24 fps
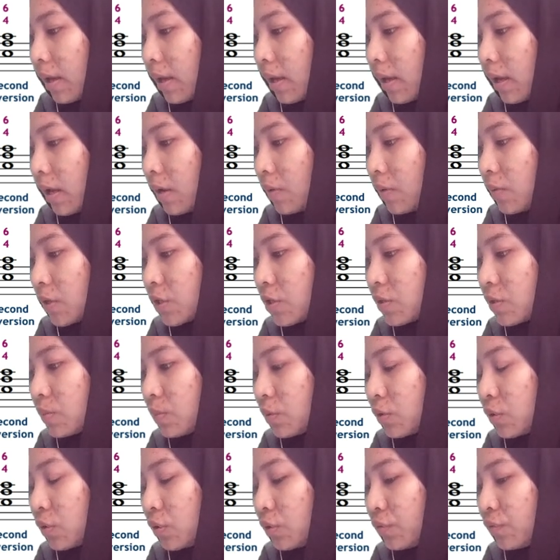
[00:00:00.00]
it was
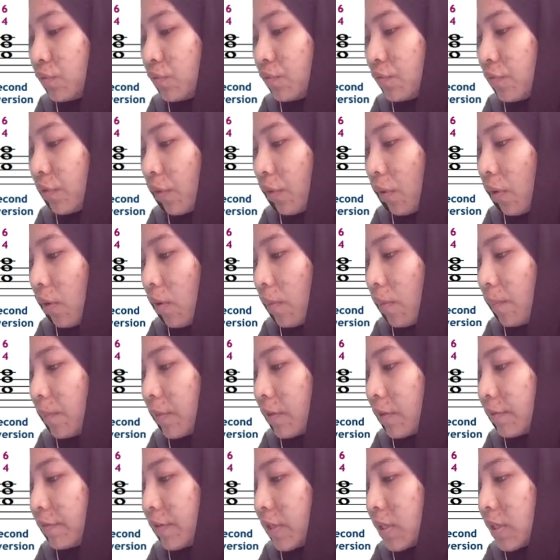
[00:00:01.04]
moved from
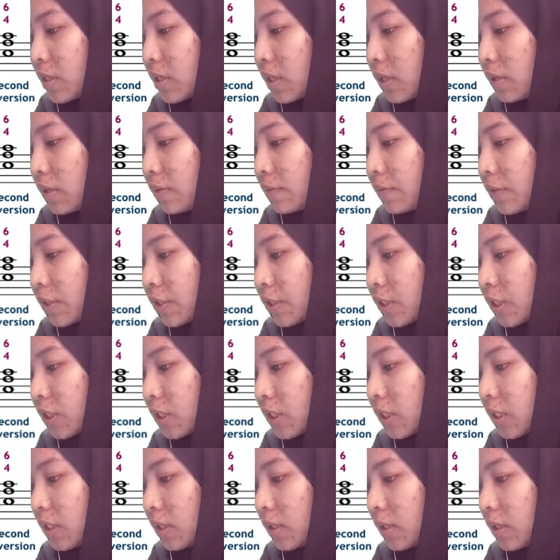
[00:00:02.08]
the first
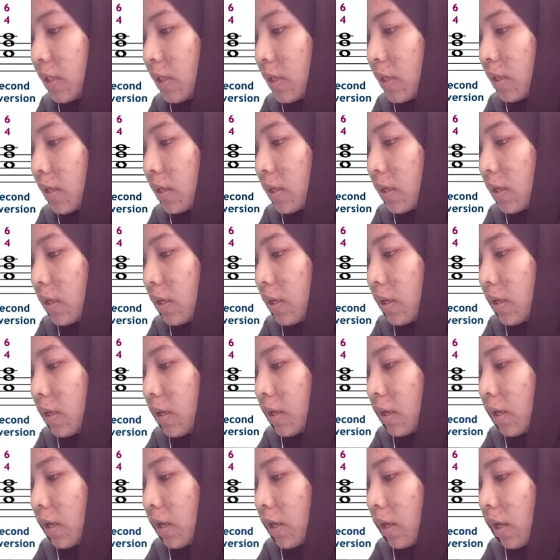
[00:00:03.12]
inversion,
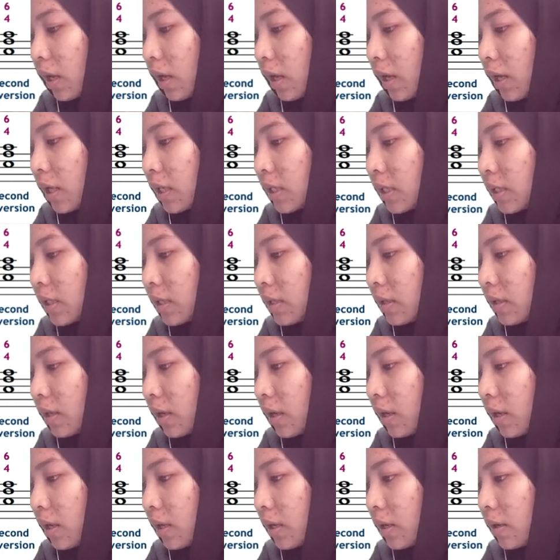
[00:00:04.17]
and
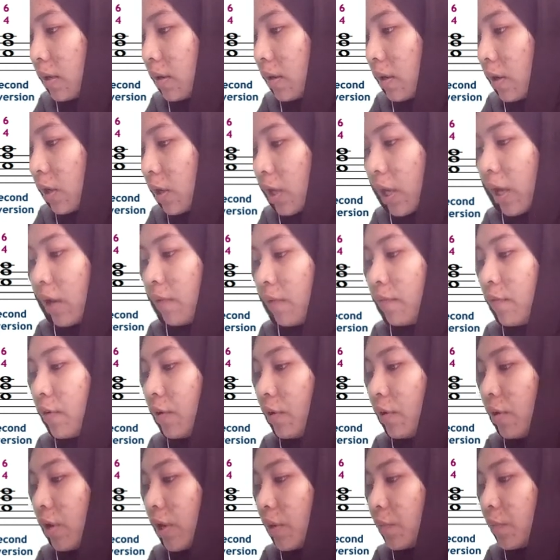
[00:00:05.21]
okay, for
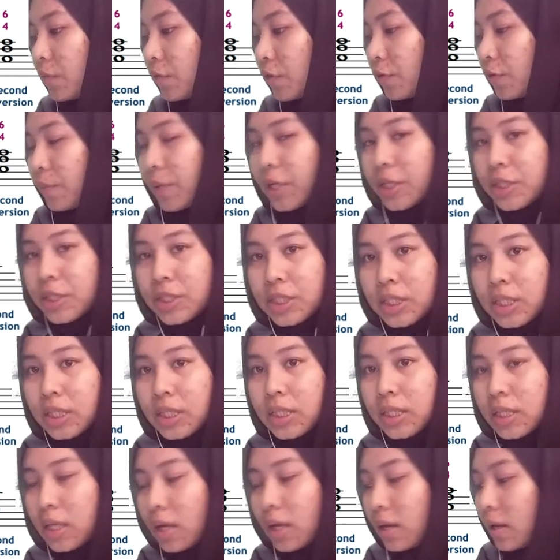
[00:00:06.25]
your
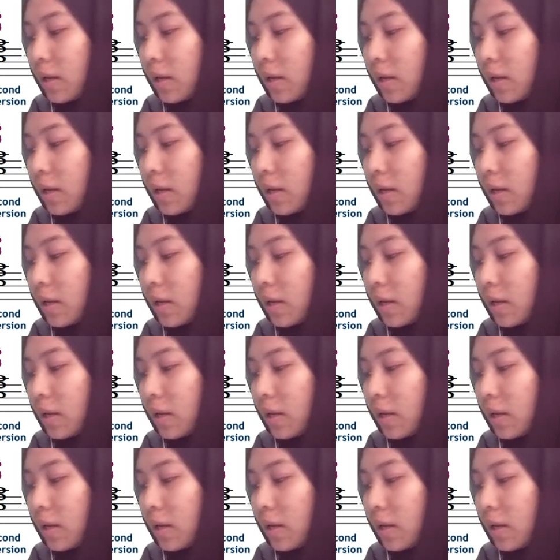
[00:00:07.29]
information,